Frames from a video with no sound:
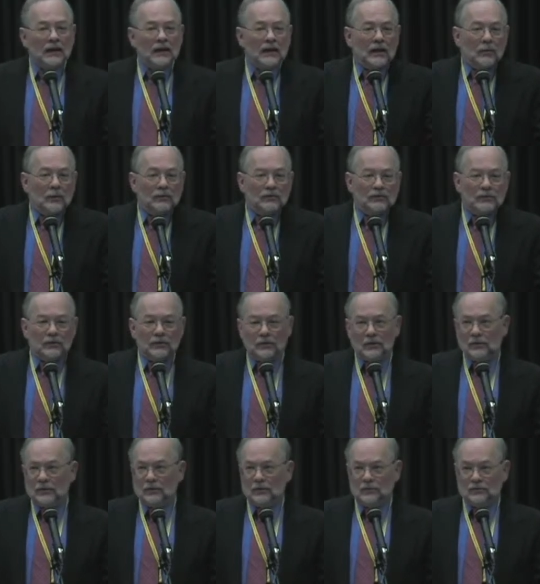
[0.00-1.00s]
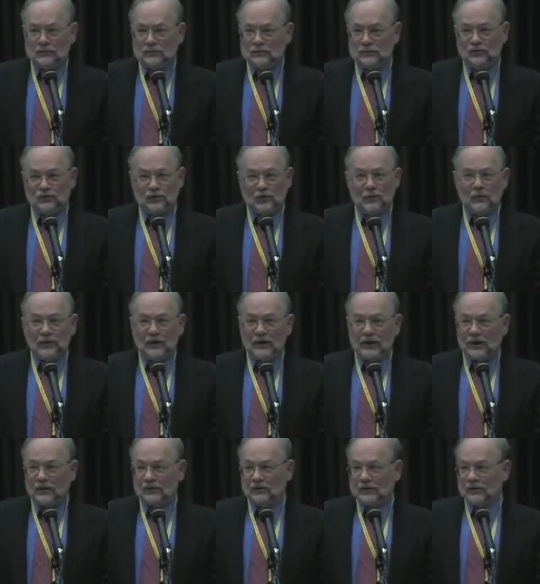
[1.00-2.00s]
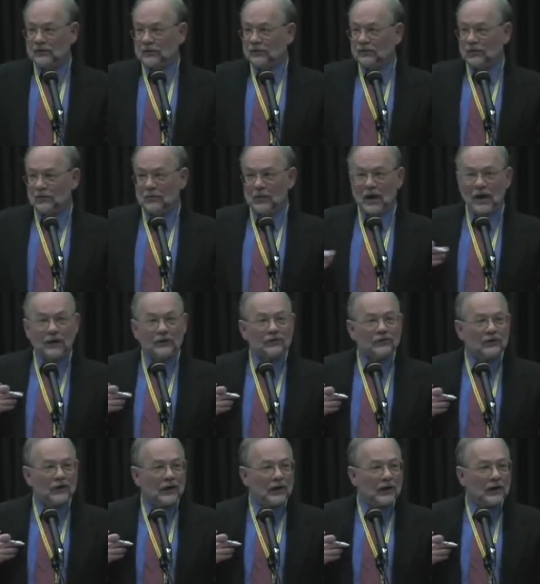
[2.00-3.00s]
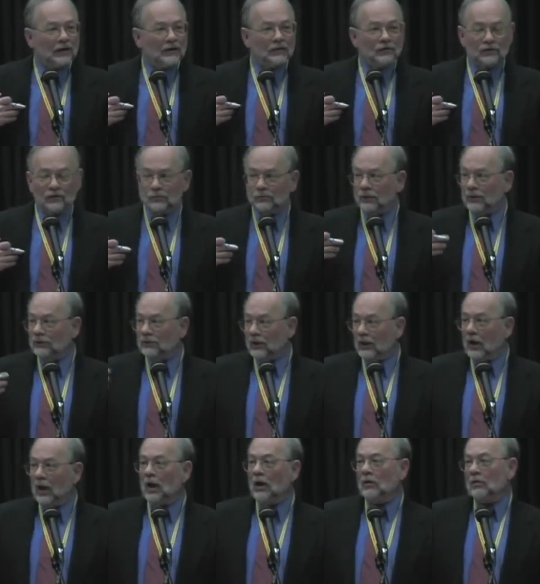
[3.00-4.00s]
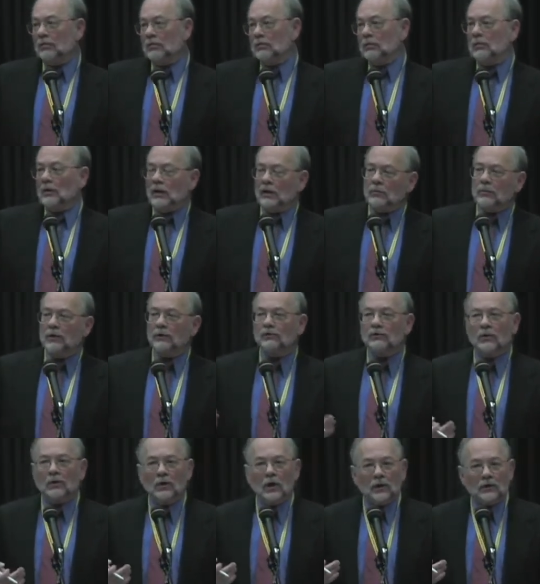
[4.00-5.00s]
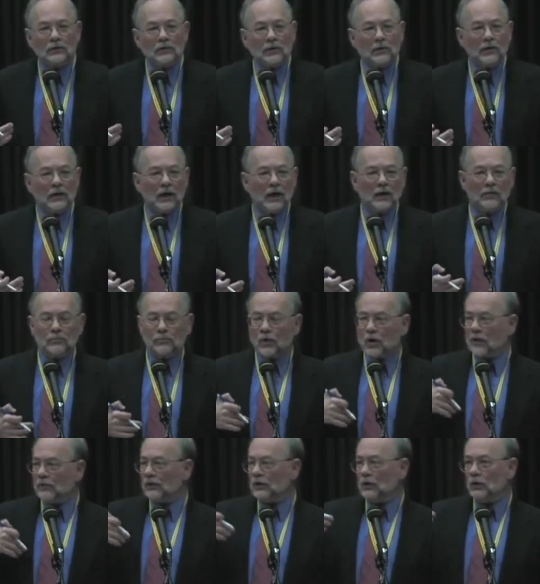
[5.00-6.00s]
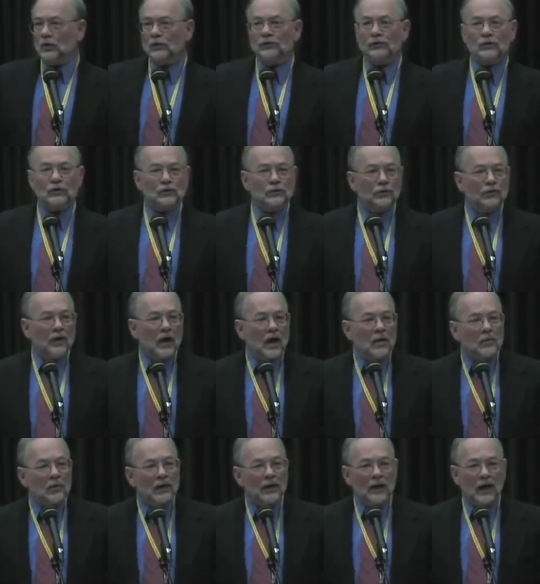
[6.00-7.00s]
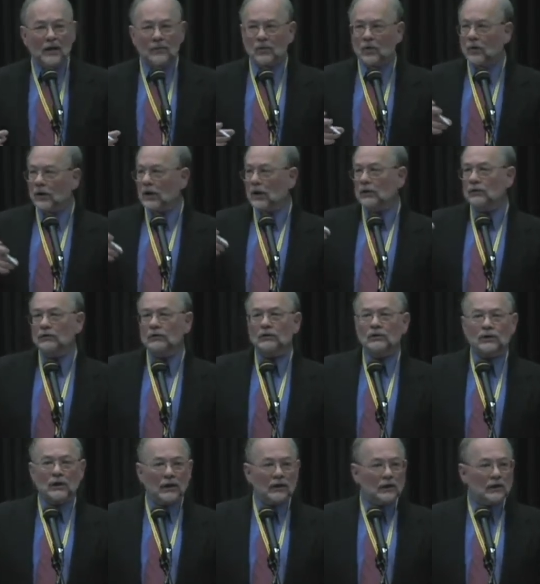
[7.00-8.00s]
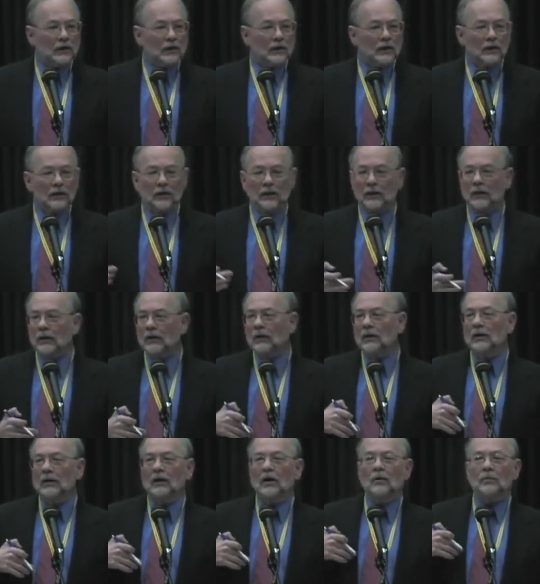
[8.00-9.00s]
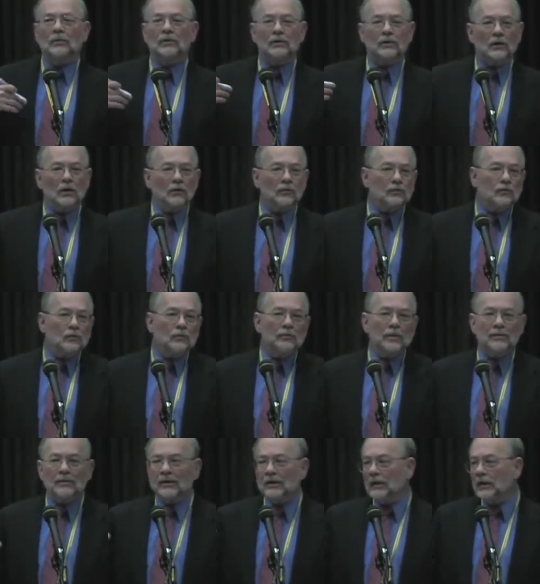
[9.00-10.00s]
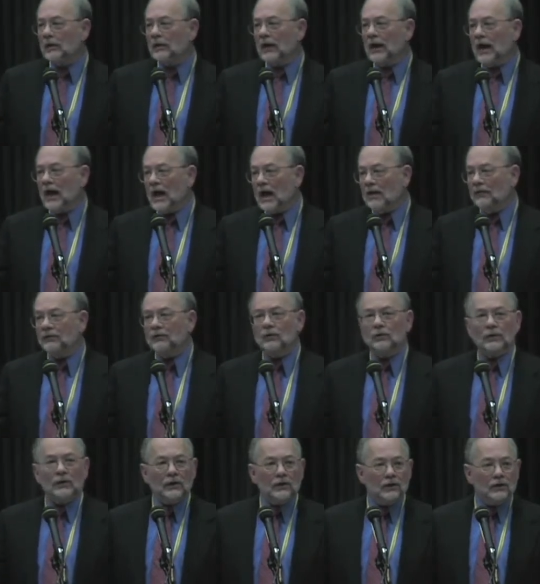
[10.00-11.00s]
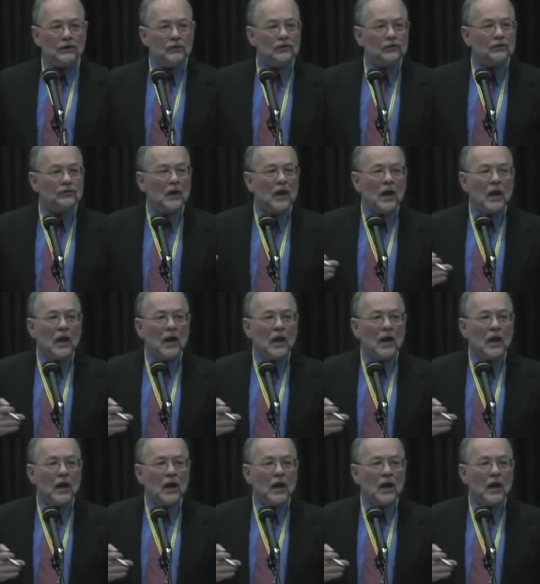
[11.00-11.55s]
It was simply, as from my side, simply to say, "Oh, Ambassador Cutler, I'm part of your new official family. I'm going out to Jeddah. I'll be there for maybe a year and a half, 2 years.